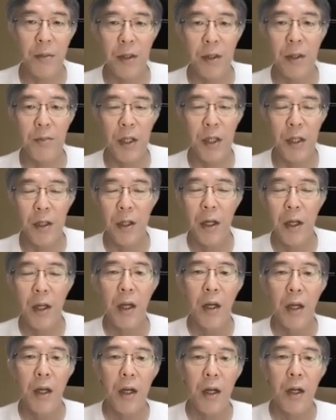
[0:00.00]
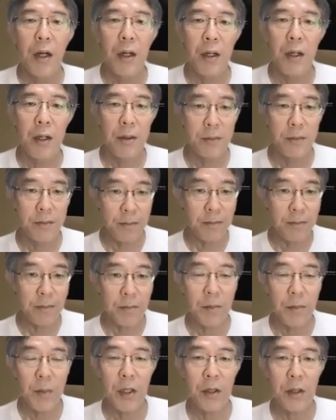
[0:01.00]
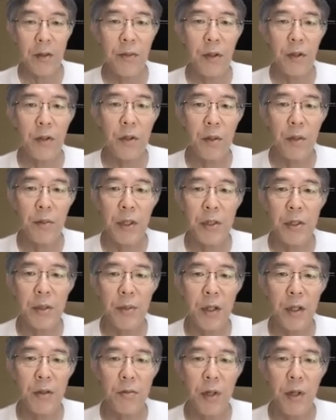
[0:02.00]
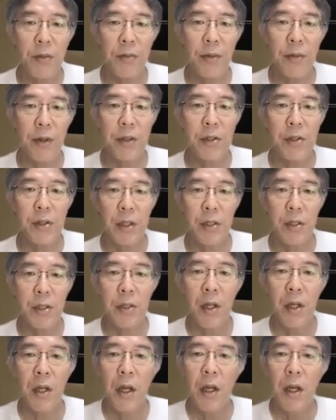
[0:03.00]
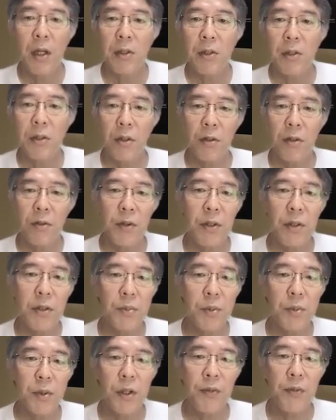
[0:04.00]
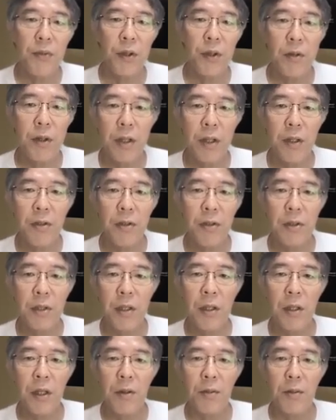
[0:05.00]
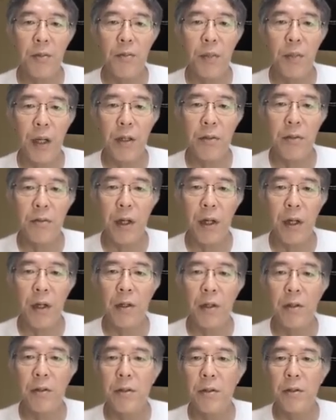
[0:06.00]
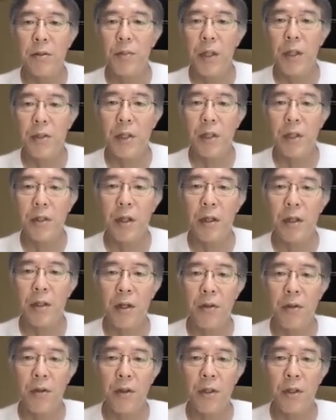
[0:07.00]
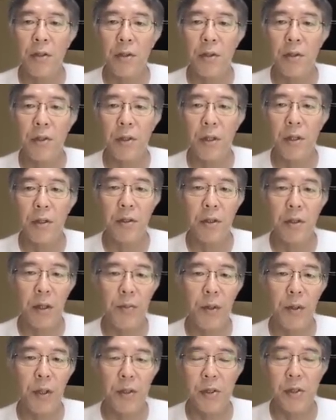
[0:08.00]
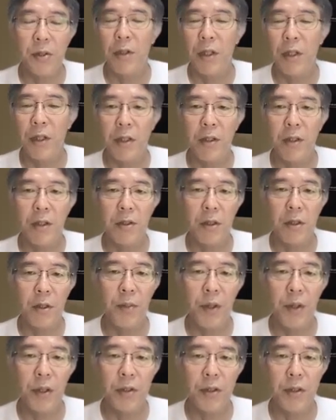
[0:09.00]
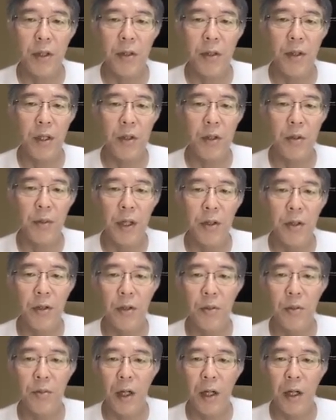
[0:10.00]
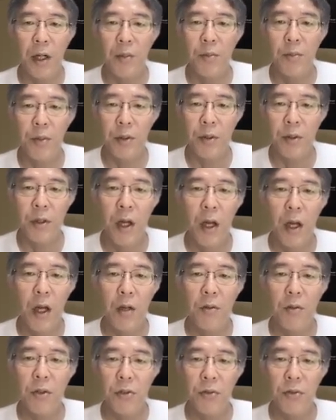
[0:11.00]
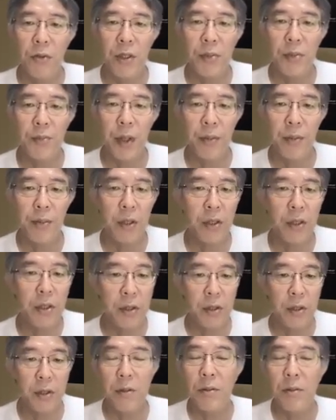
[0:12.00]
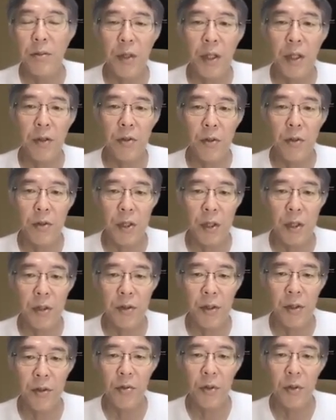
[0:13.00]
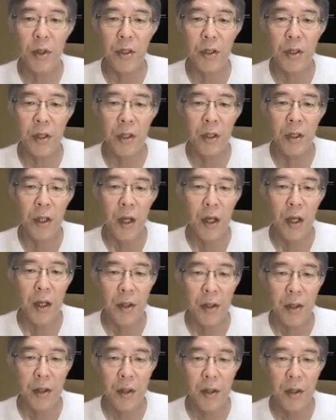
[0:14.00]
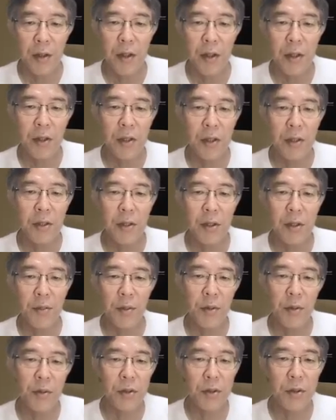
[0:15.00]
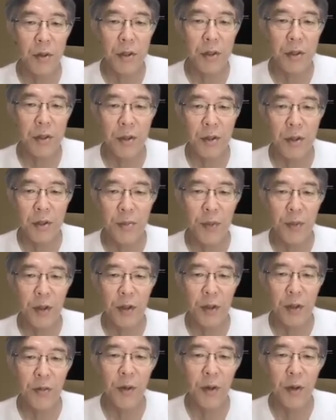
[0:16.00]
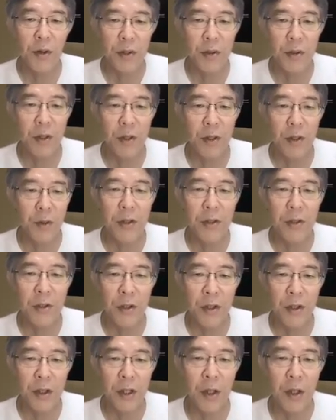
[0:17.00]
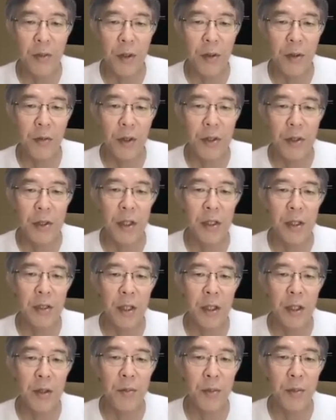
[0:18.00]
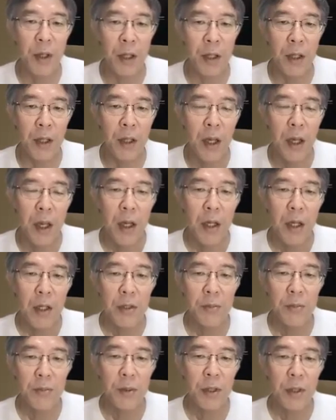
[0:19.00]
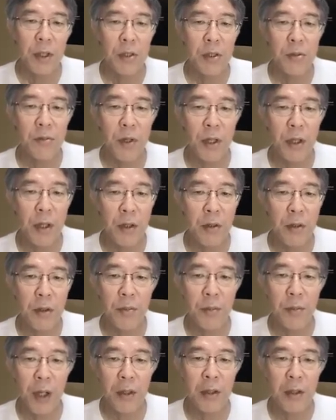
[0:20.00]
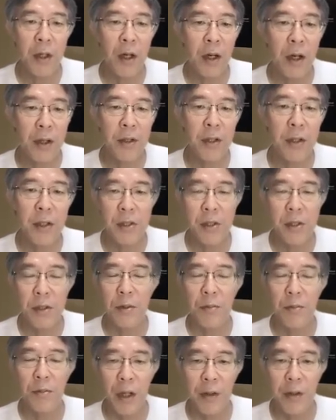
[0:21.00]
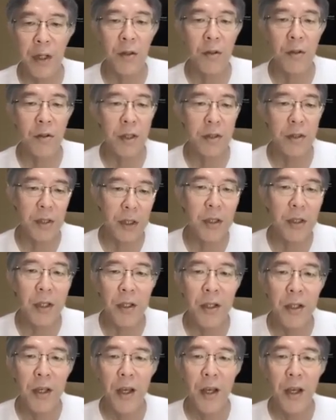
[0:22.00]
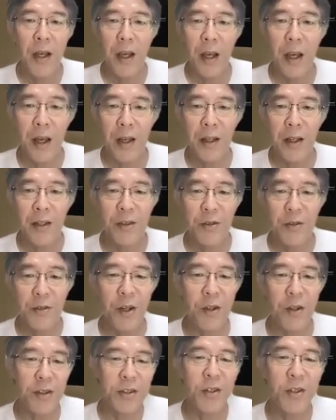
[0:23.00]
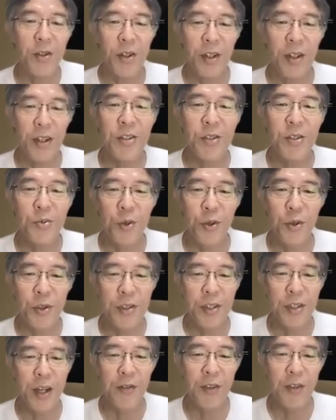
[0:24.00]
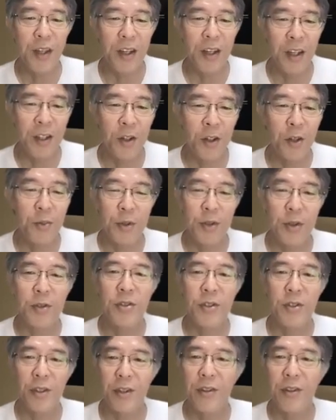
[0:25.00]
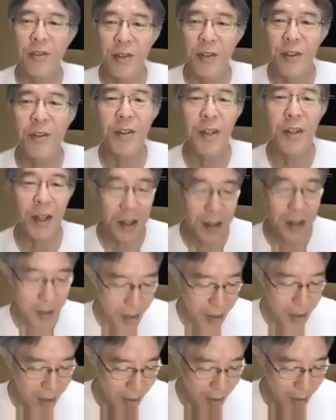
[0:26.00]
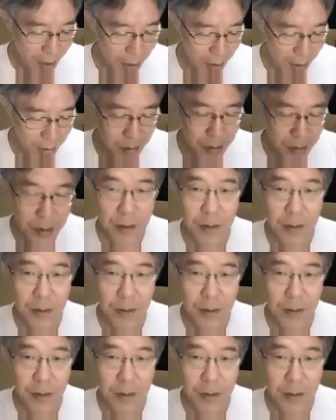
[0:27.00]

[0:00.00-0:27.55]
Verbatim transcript: let me uh, make a few comments about references. So first of all, if you are interested in background, basic, and other interesting topics, related topics, I recommend you my book, which was published in 2020. And this is a book, so it's it's beautiful. So it, actually, the cover was designed by Japanese renowned manga artist Mari Okazaki, and well, so it's worth having in your bookshelf. Okay. And